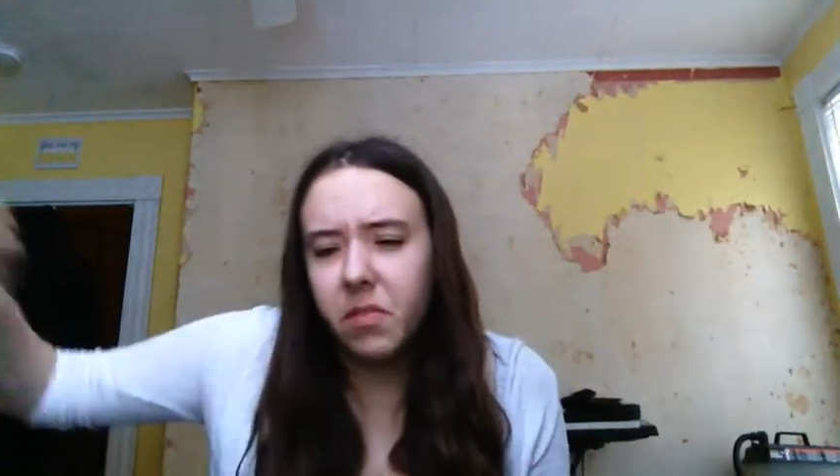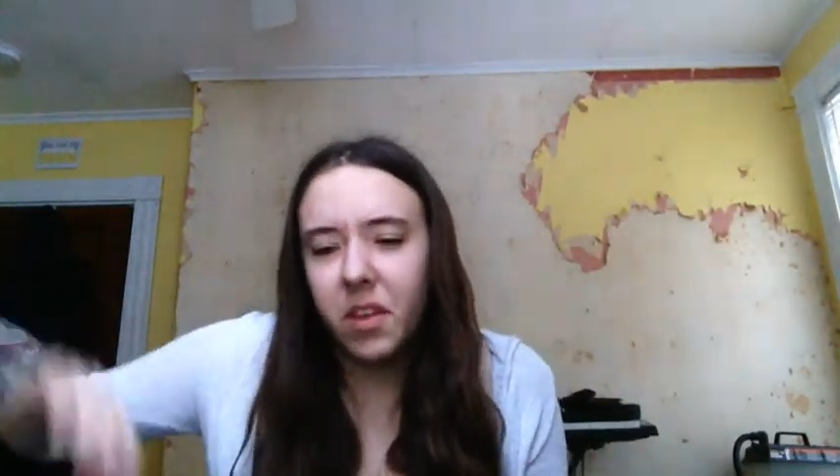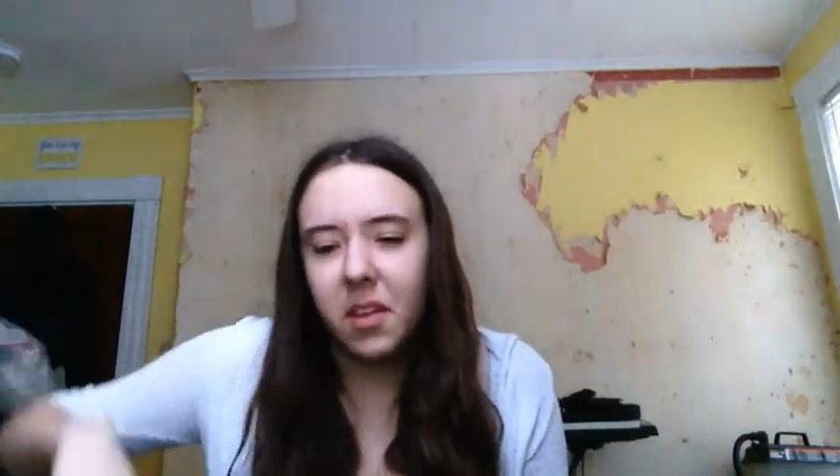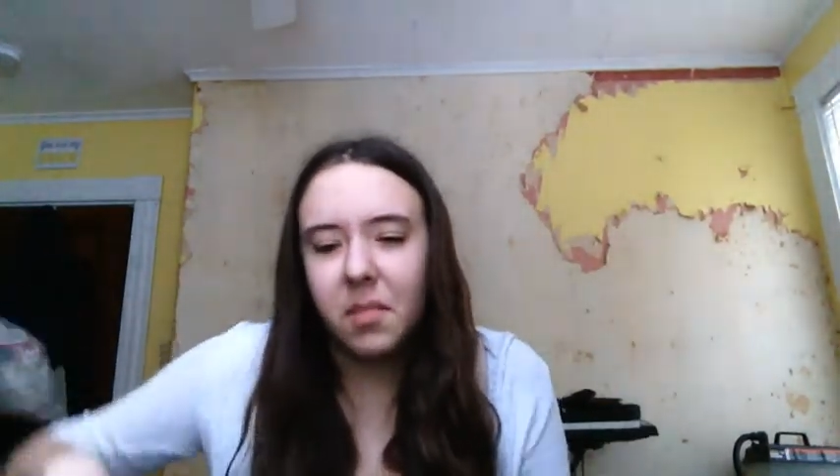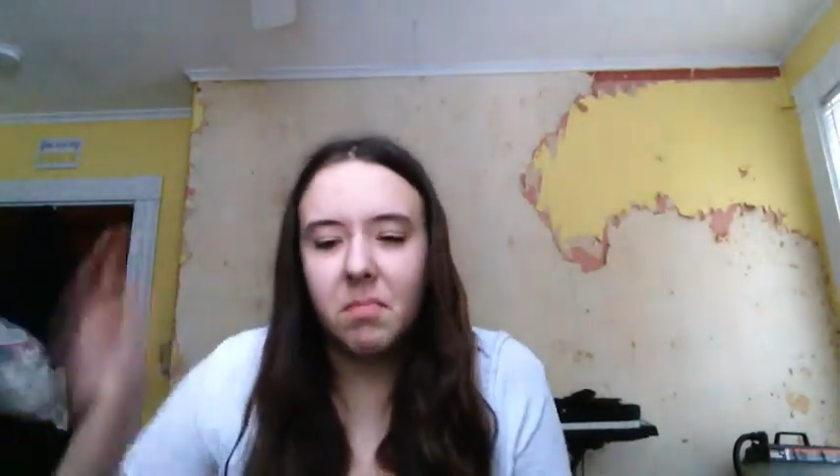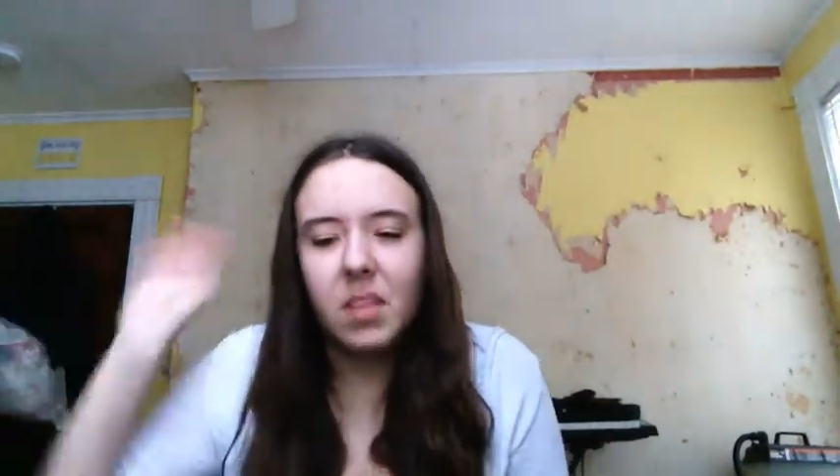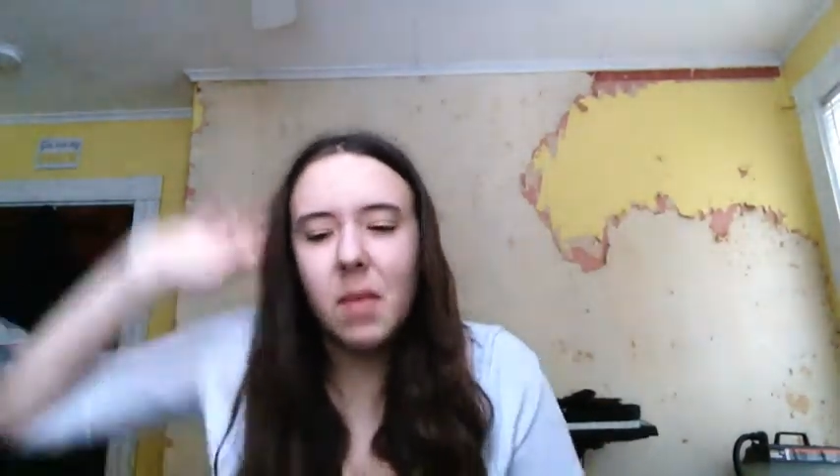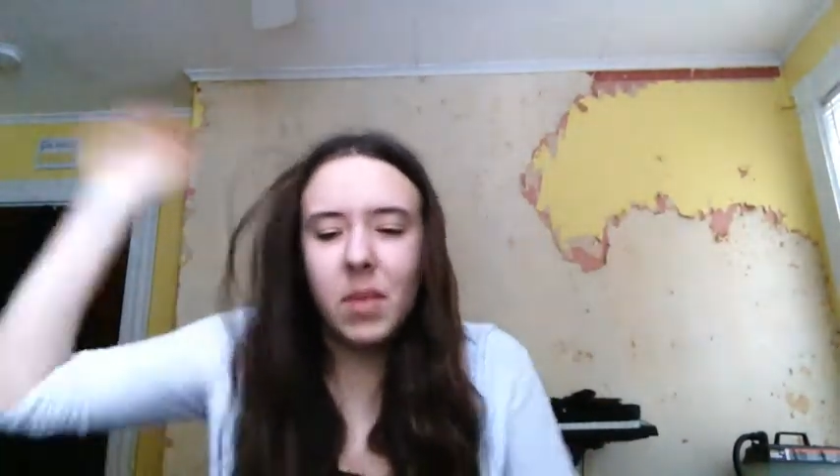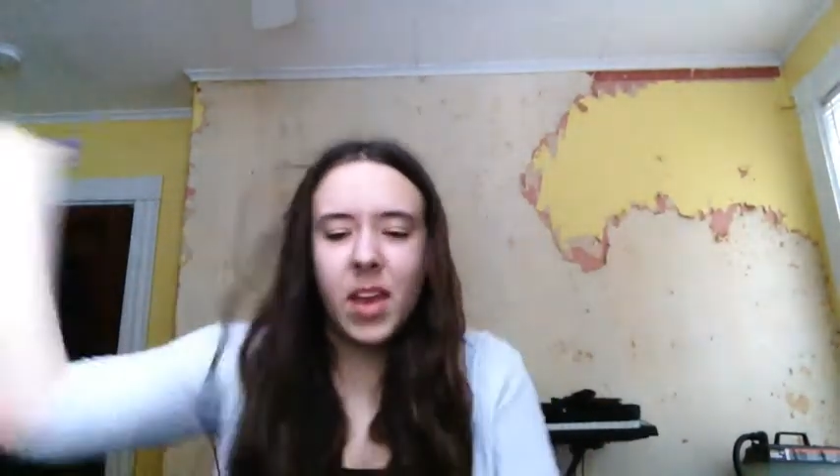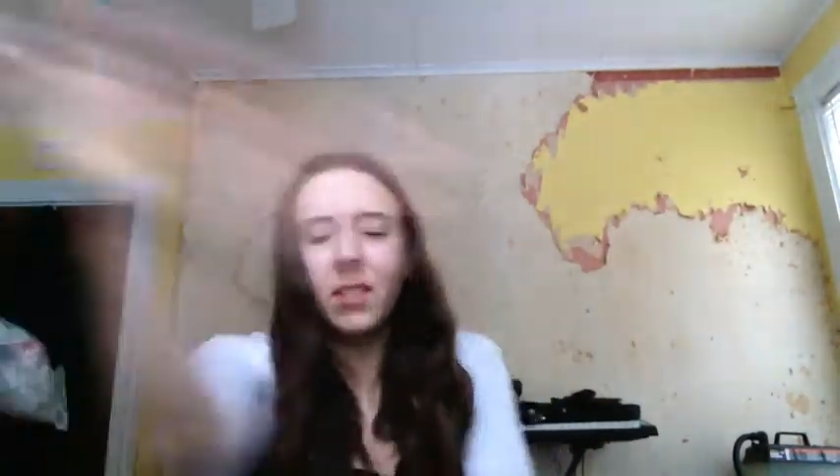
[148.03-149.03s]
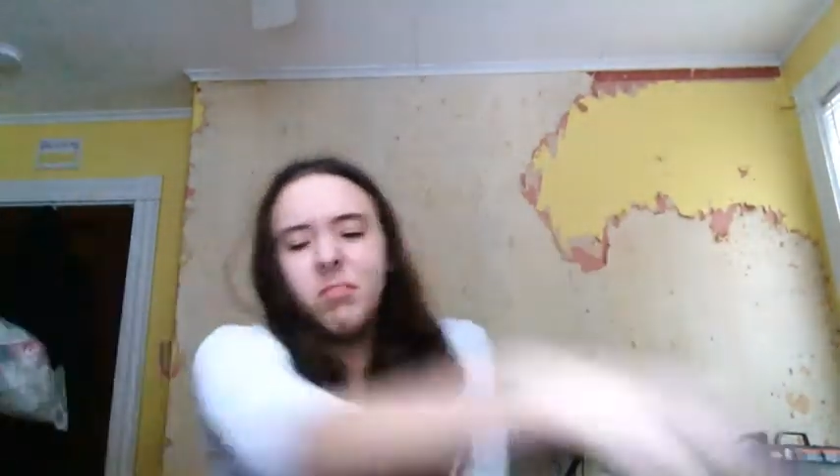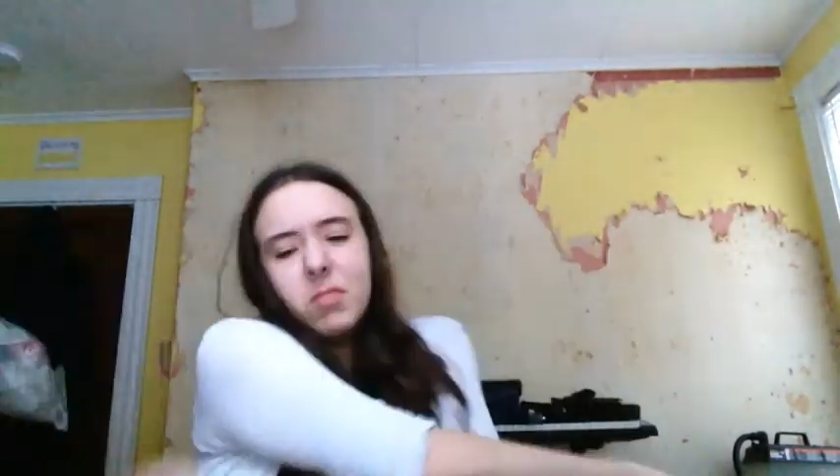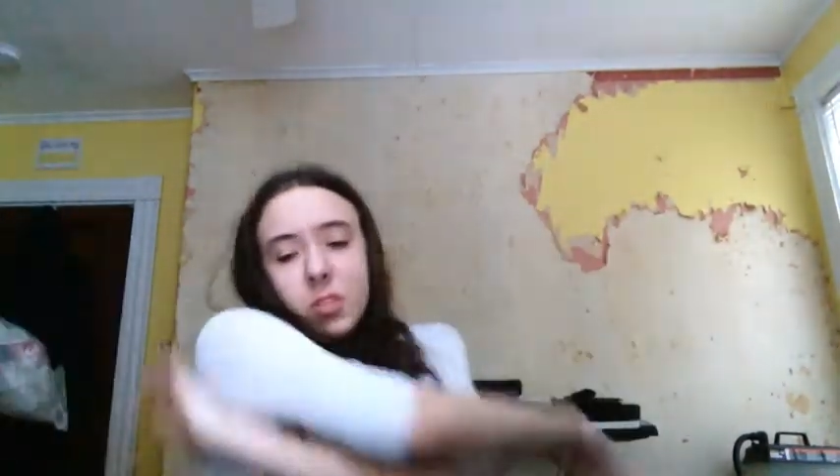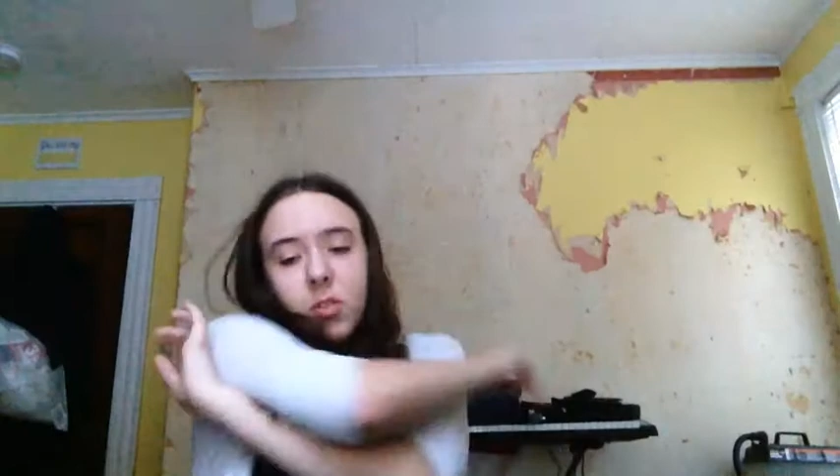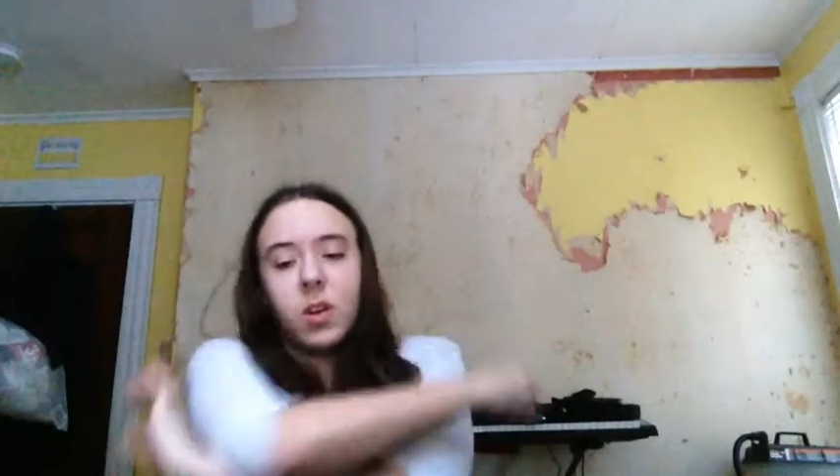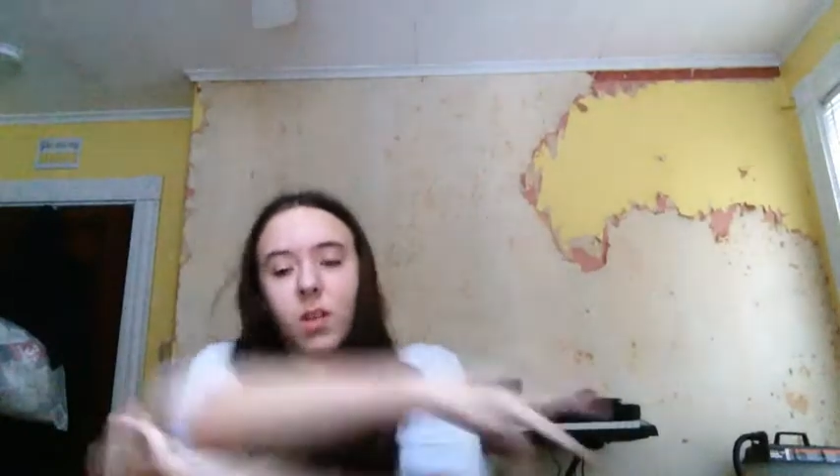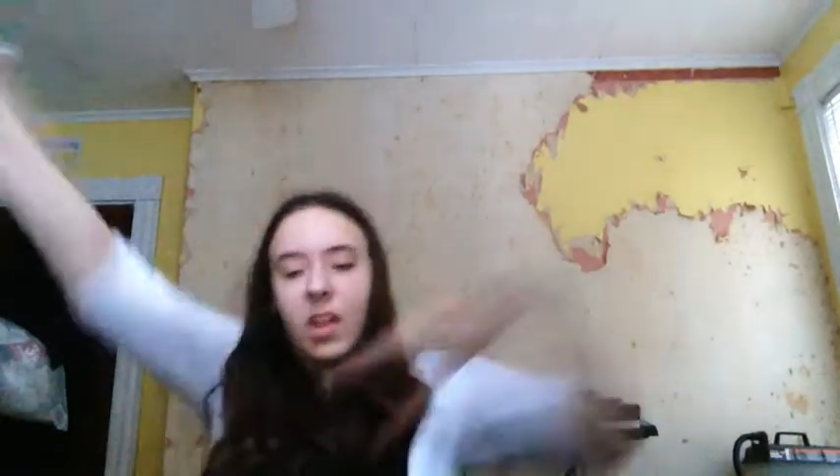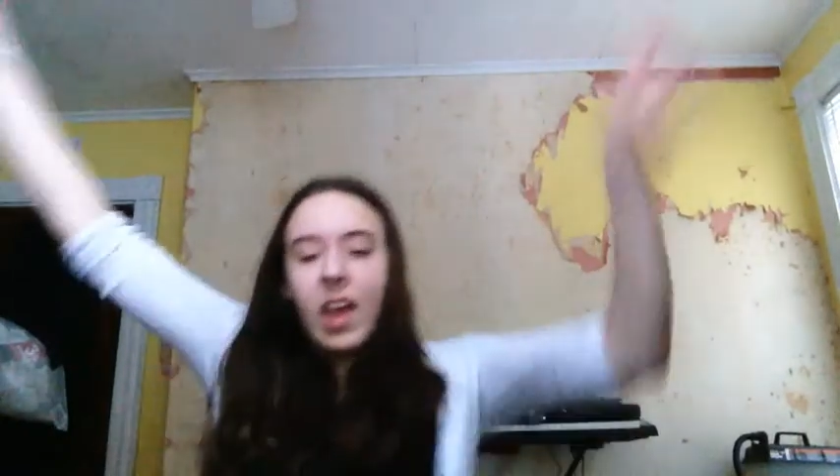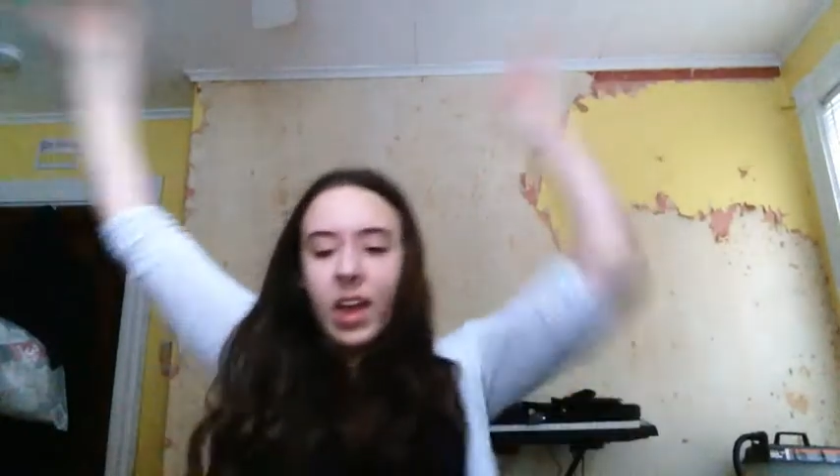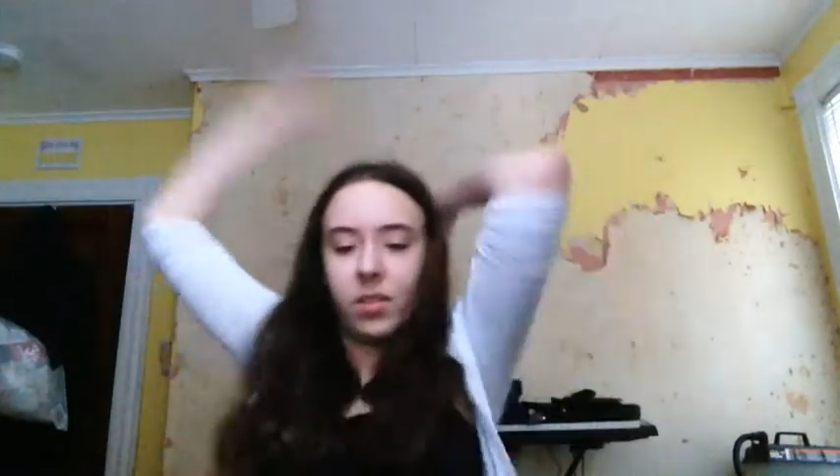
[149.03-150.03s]
Like, nah, man, screw all
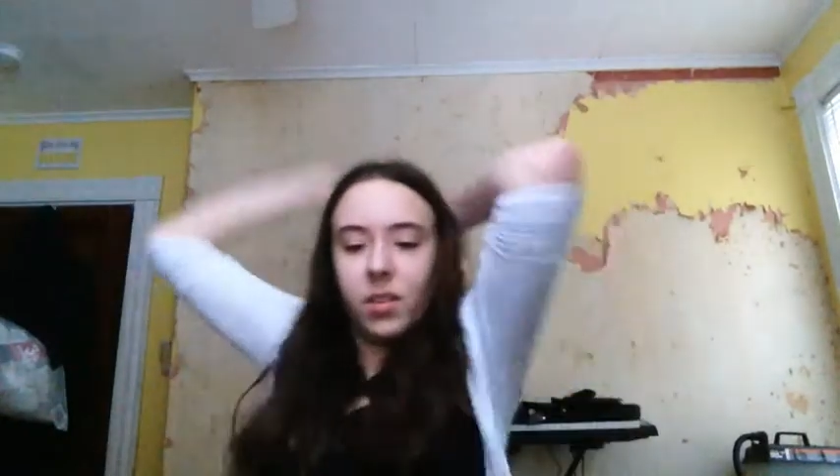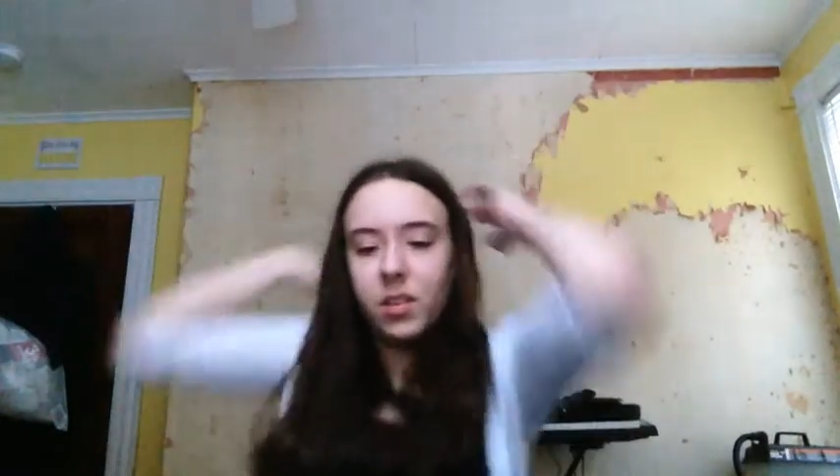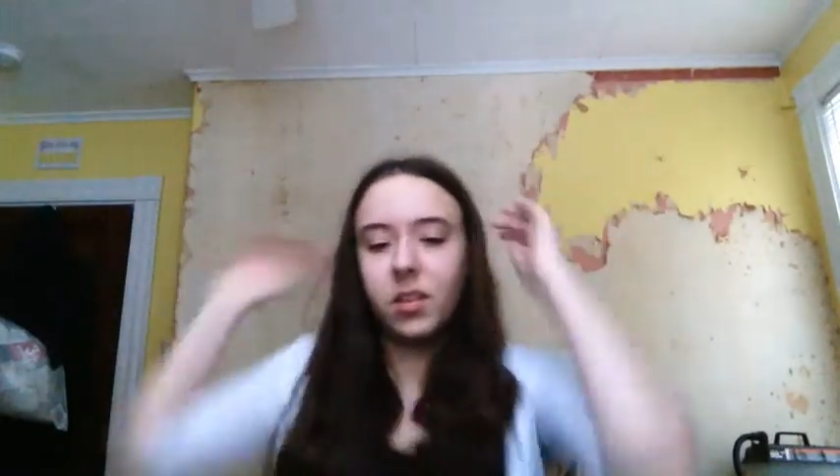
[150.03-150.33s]
that.